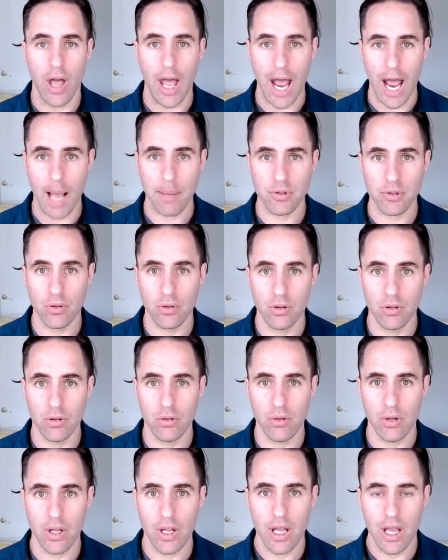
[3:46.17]

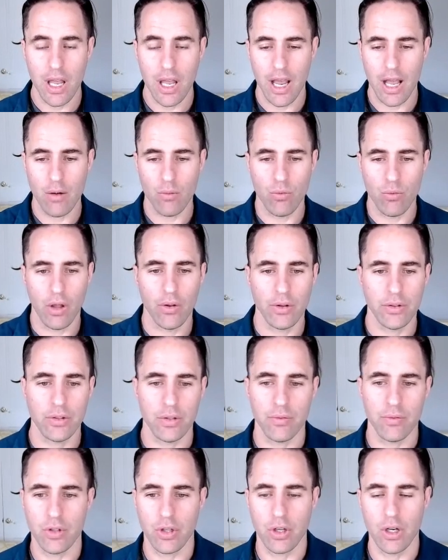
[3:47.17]
absolute and
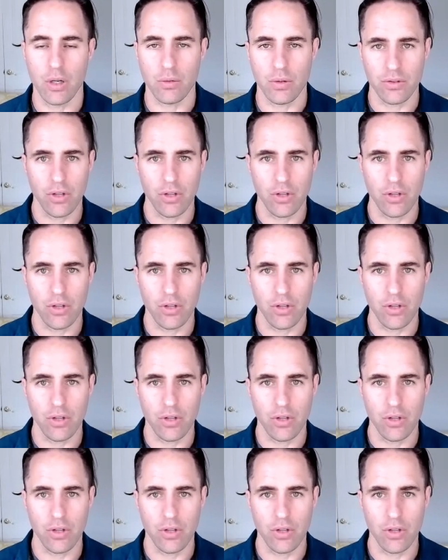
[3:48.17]
relative terms.